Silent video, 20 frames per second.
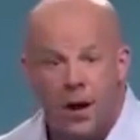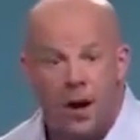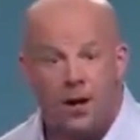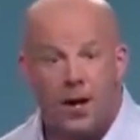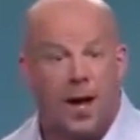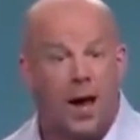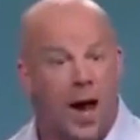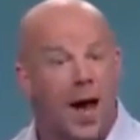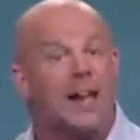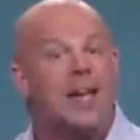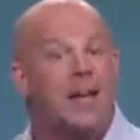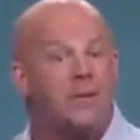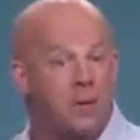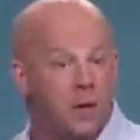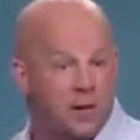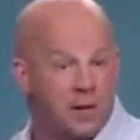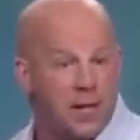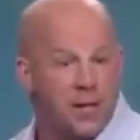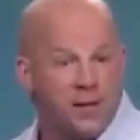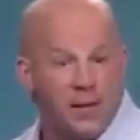Okay, I gave
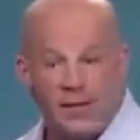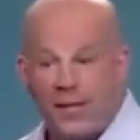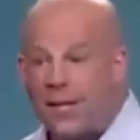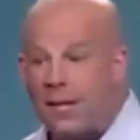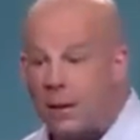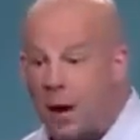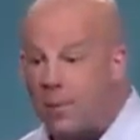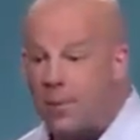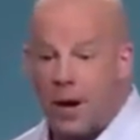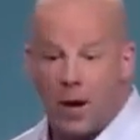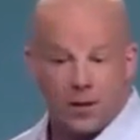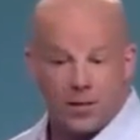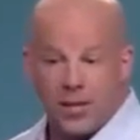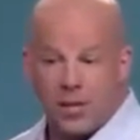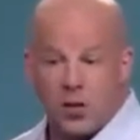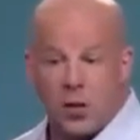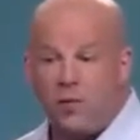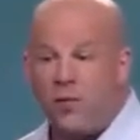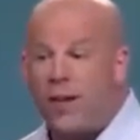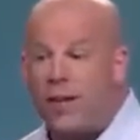you a DVD. I
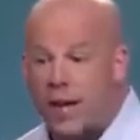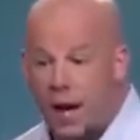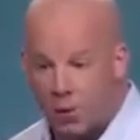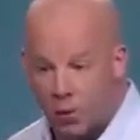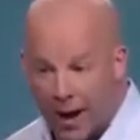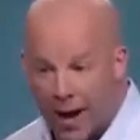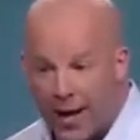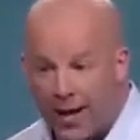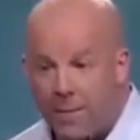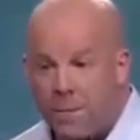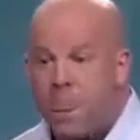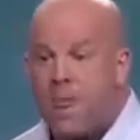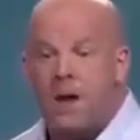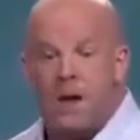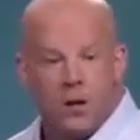sent you a video, right?